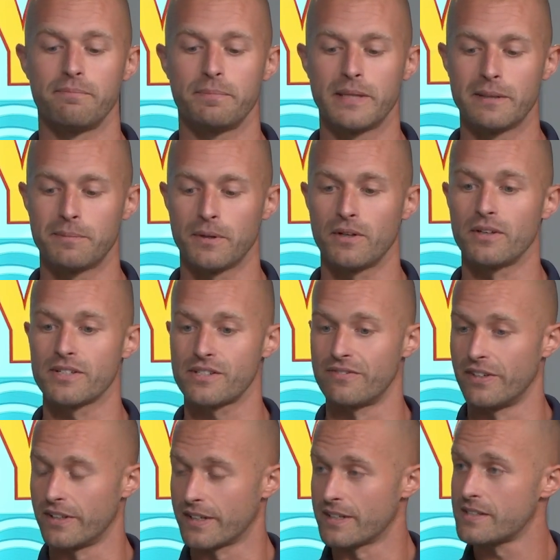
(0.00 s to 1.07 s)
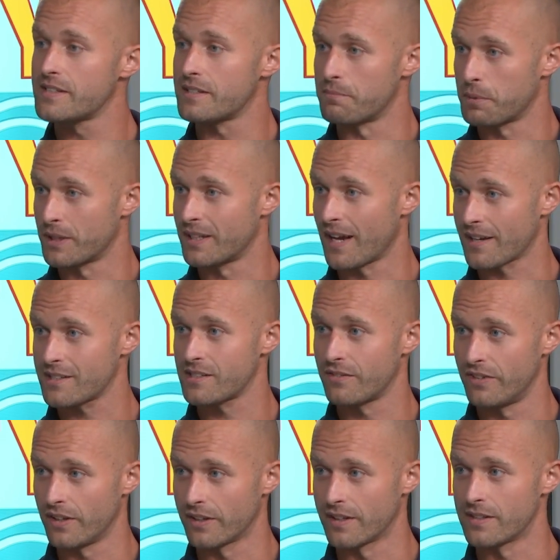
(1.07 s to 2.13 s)
people, civilians, and protects
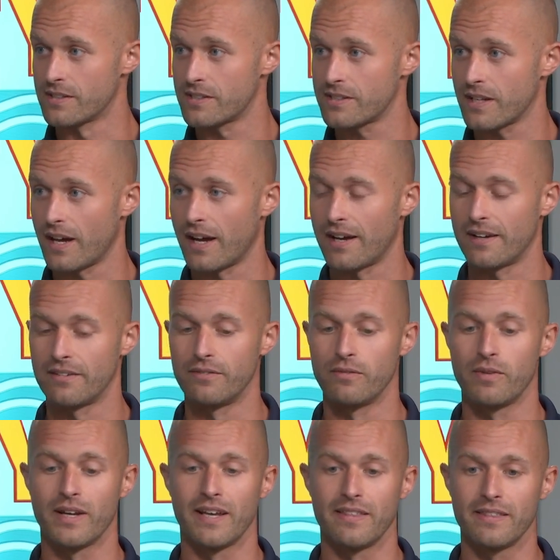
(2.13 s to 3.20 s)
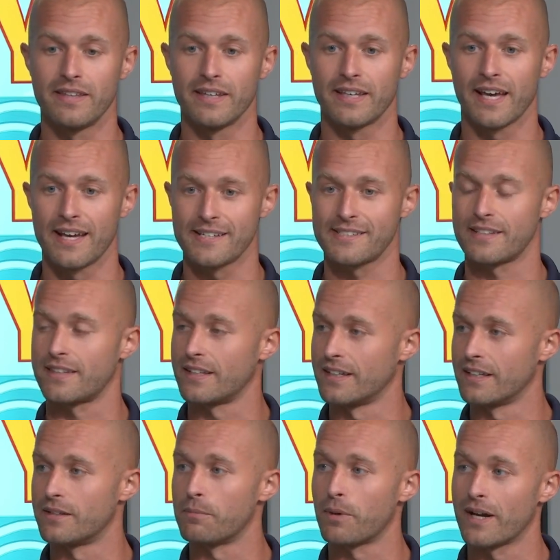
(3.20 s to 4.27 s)
civilians uh, in the case that they
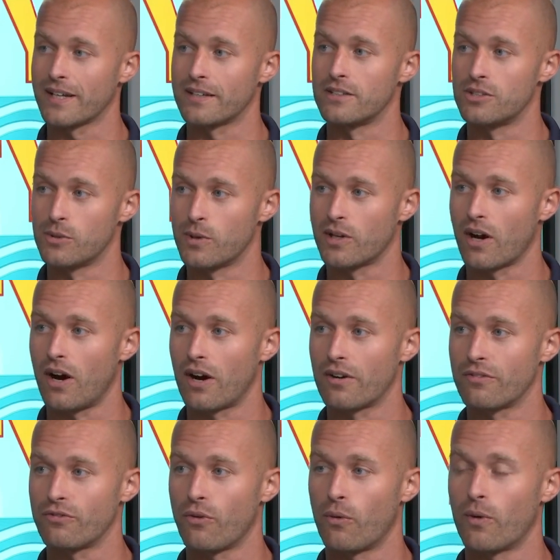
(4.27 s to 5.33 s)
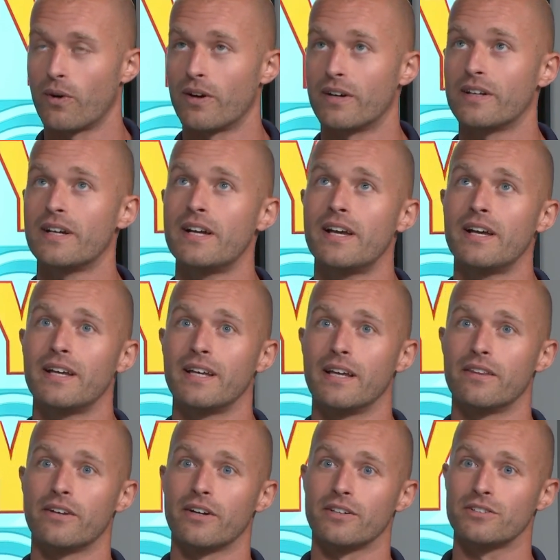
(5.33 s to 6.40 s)
need to break into a car for
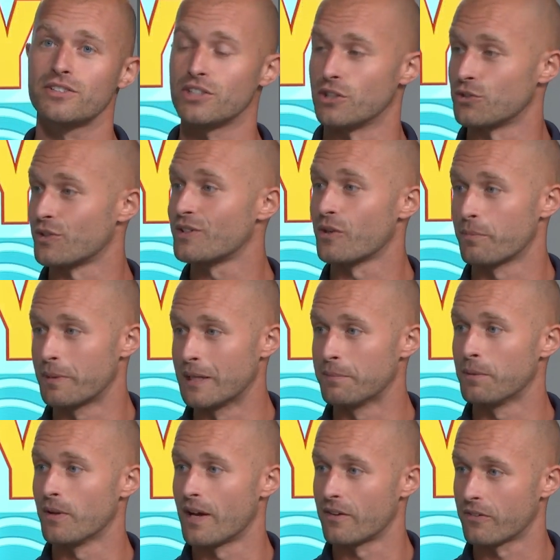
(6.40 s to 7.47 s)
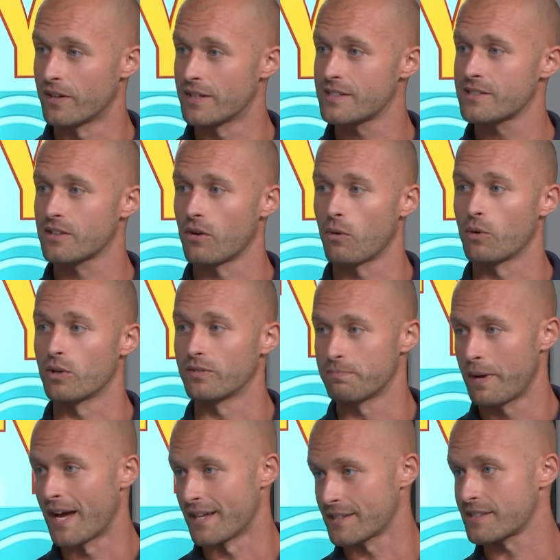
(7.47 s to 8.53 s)
either children or people at risk or
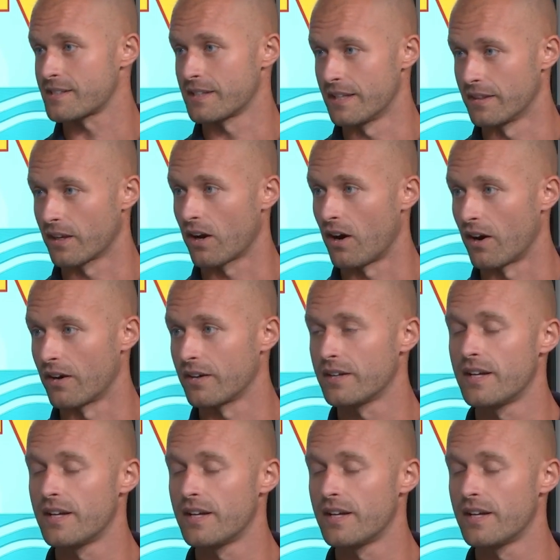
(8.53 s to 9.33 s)
pets in the car